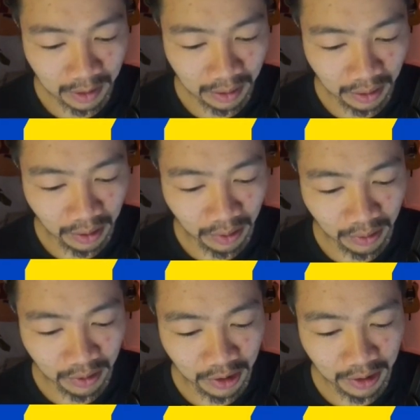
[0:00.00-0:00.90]

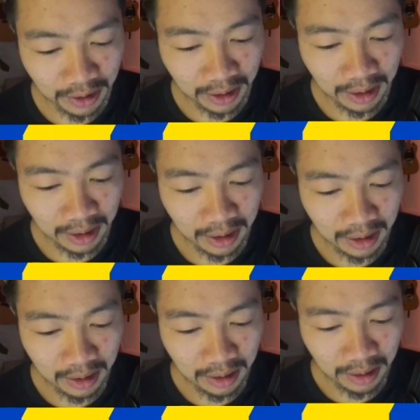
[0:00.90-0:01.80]
Huge.
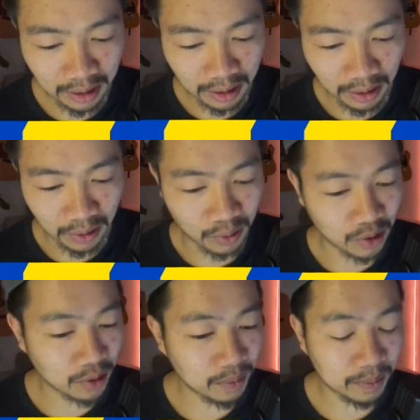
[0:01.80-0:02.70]

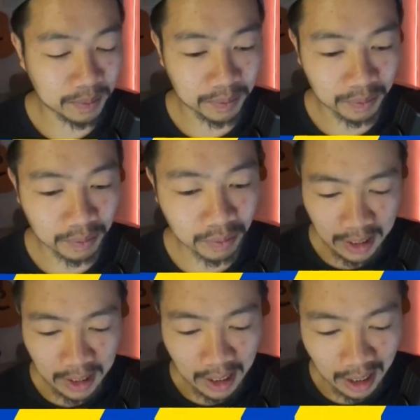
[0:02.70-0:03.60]
Huge.
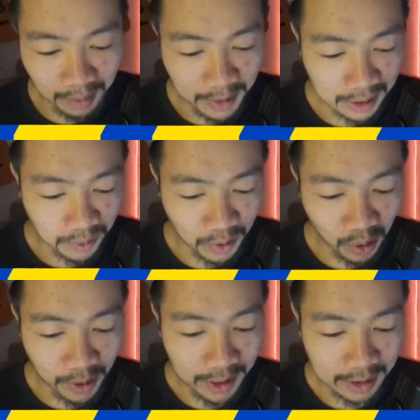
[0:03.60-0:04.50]
Up next, we've got
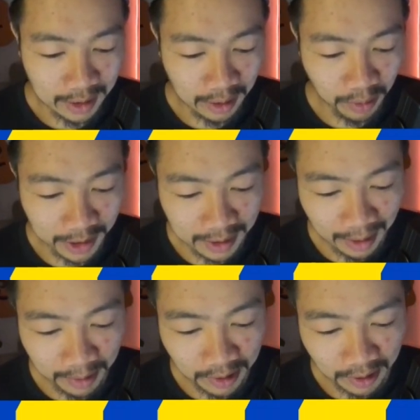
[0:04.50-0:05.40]
one that's a little bit
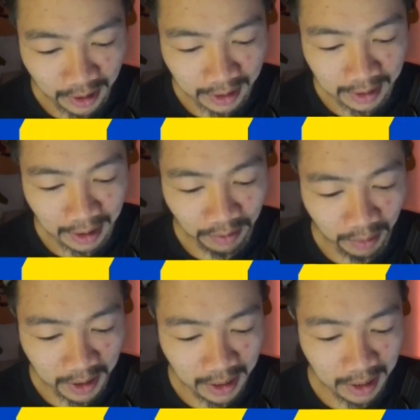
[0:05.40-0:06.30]
damaged, as I can see from
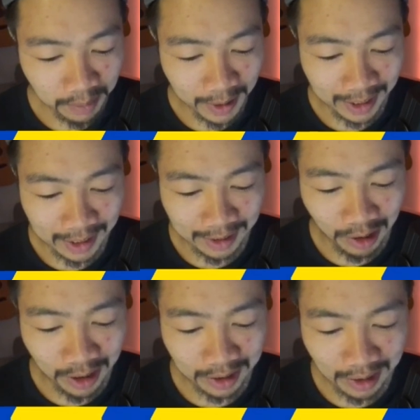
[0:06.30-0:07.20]
here. But
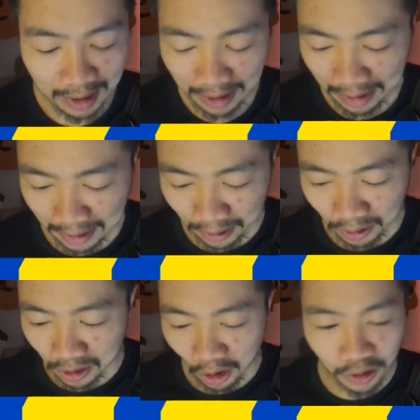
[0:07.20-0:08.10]
guys, still
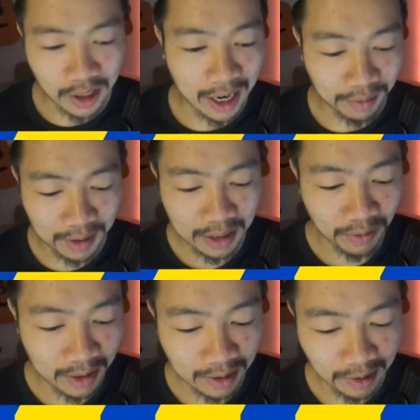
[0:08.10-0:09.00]
stoked to have these
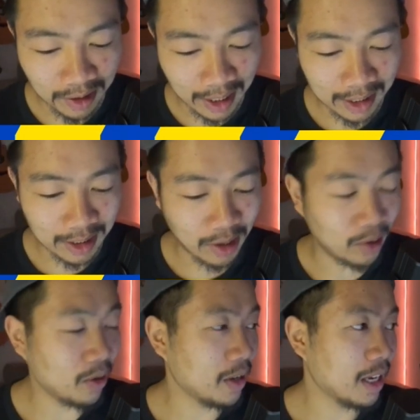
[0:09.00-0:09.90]
vintage cards. You know,
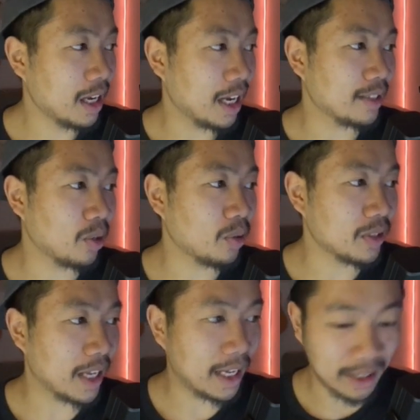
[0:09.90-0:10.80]
as old as
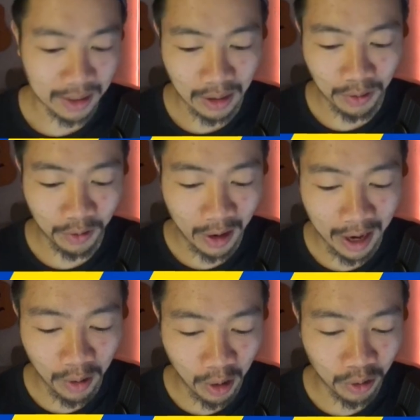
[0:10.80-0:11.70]
they, you know, for
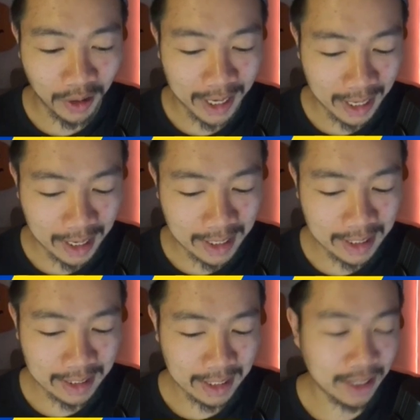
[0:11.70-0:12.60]
how old they are,
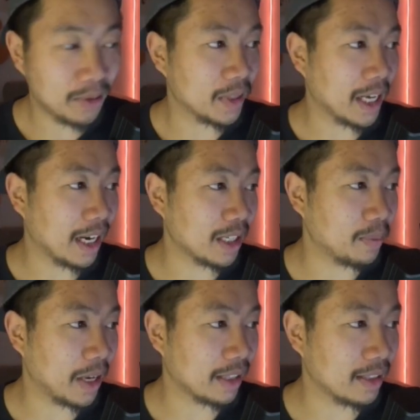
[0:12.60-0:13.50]
you can't
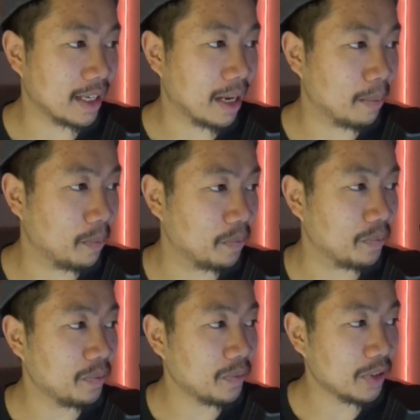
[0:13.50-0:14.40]
expect
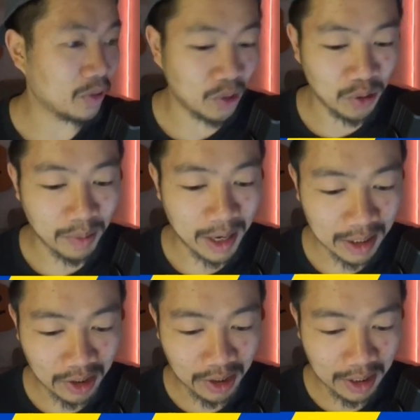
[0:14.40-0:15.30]
too much.